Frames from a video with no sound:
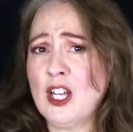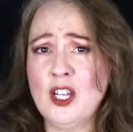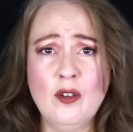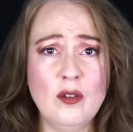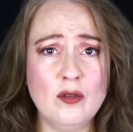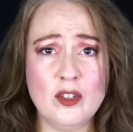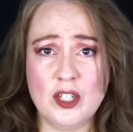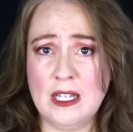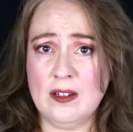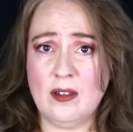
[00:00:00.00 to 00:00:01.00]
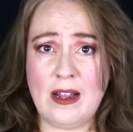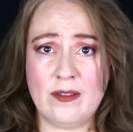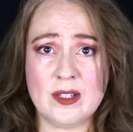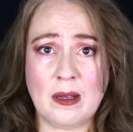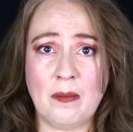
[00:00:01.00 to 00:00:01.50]
huge deal out
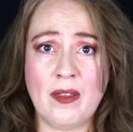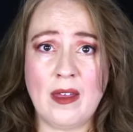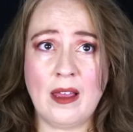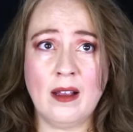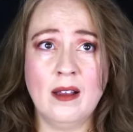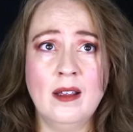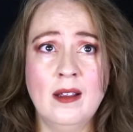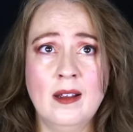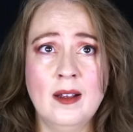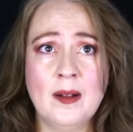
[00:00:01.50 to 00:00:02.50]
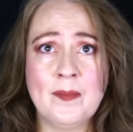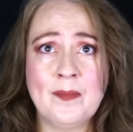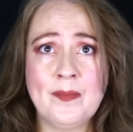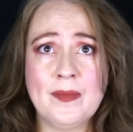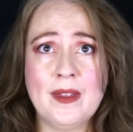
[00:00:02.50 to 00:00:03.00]
of something
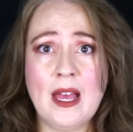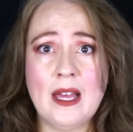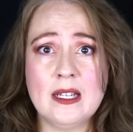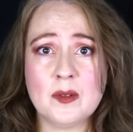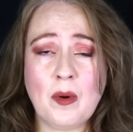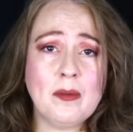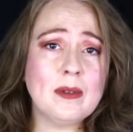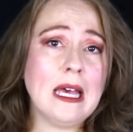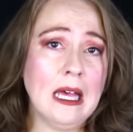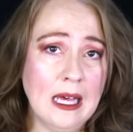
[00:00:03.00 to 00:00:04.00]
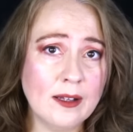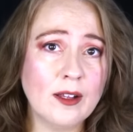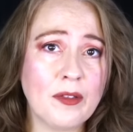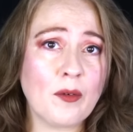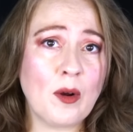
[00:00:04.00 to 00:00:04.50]
that is probably a hell
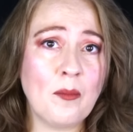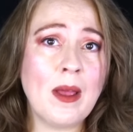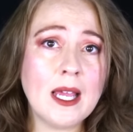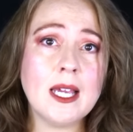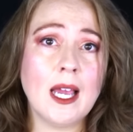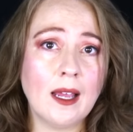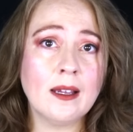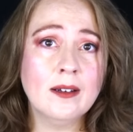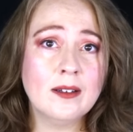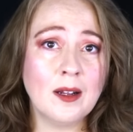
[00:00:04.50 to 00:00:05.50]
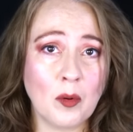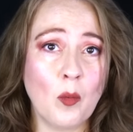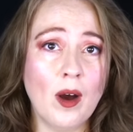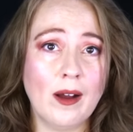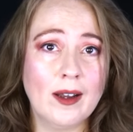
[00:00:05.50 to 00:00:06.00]
of their own making, number
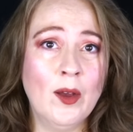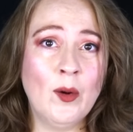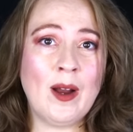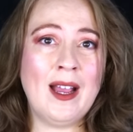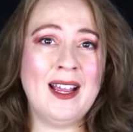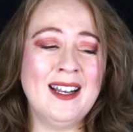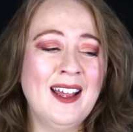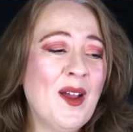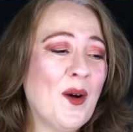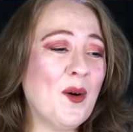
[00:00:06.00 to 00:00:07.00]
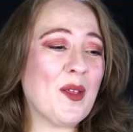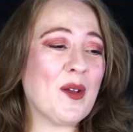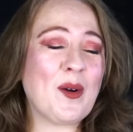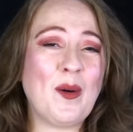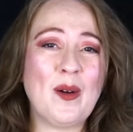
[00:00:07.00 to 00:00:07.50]
one, right? Or
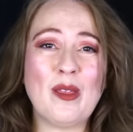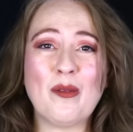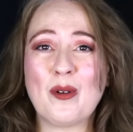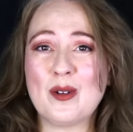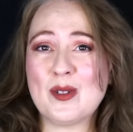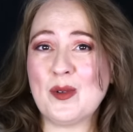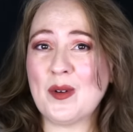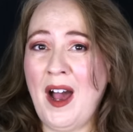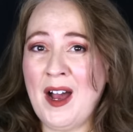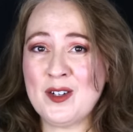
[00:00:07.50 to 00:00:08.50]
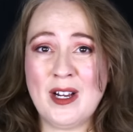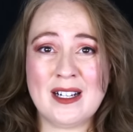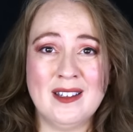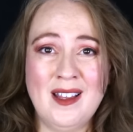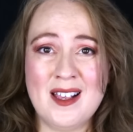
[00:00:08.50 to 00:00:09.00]
they're going through a soul
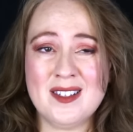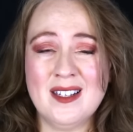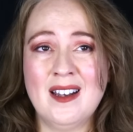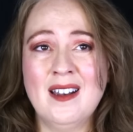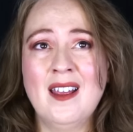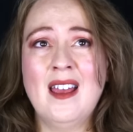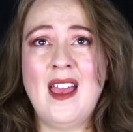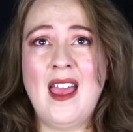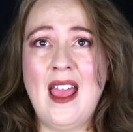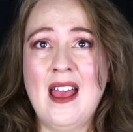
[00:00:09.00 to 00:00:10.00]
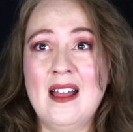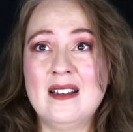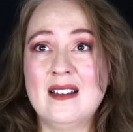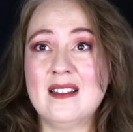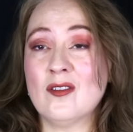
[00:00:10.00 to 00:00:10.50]
contract lesson
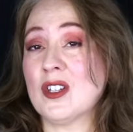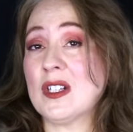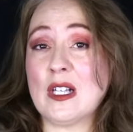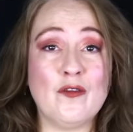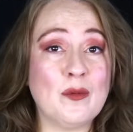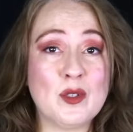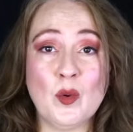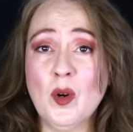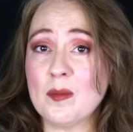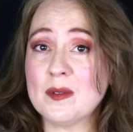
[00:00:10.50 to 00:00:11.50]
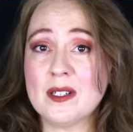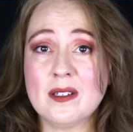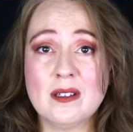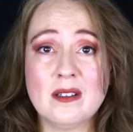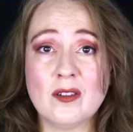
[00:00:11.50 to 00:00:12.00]
and they're just self-absorbed.
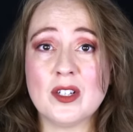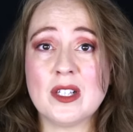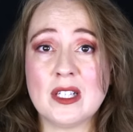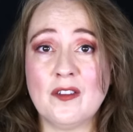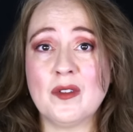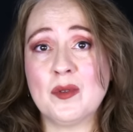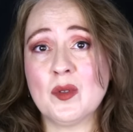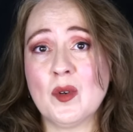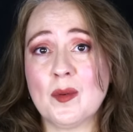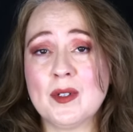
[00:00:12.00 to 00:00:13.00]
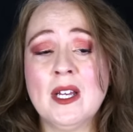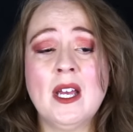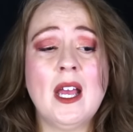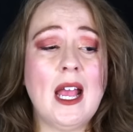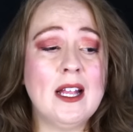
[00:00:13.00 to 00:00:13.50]
They're just self-absorbed.
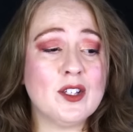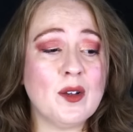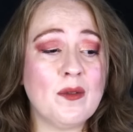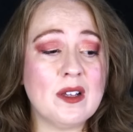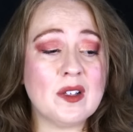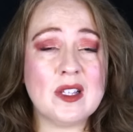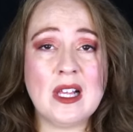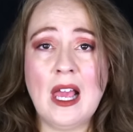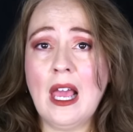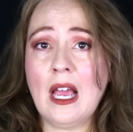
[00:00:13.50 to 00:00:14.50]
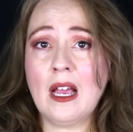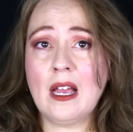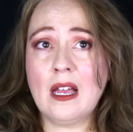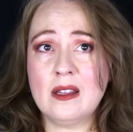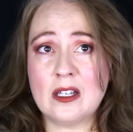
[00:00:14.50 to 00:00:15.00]
And so this thing
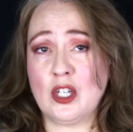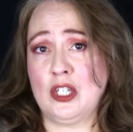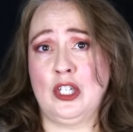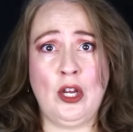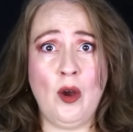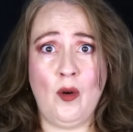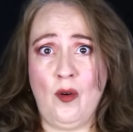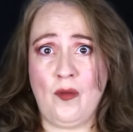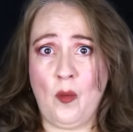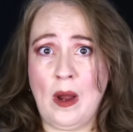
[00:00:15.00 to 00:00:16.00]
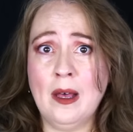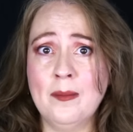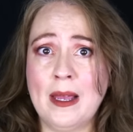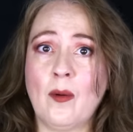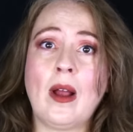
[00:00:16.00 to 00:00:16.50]
that's just so
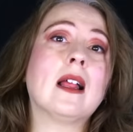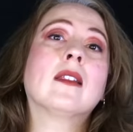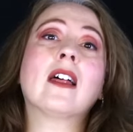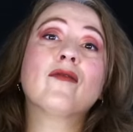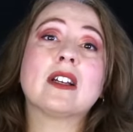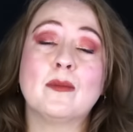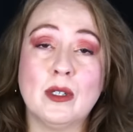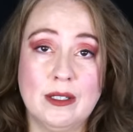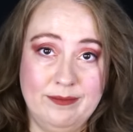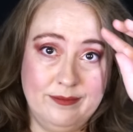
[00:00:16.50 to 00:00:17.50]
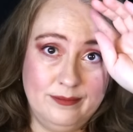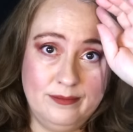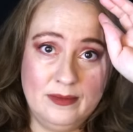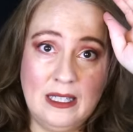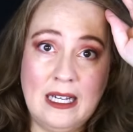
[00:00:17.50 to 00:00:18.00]
overwhelming, right? A lot of victimhood,
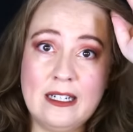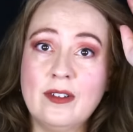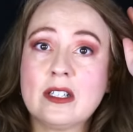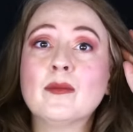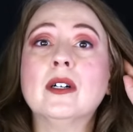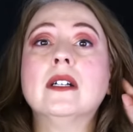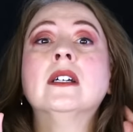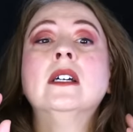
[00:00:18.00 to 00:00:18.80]
a lot of victimhood.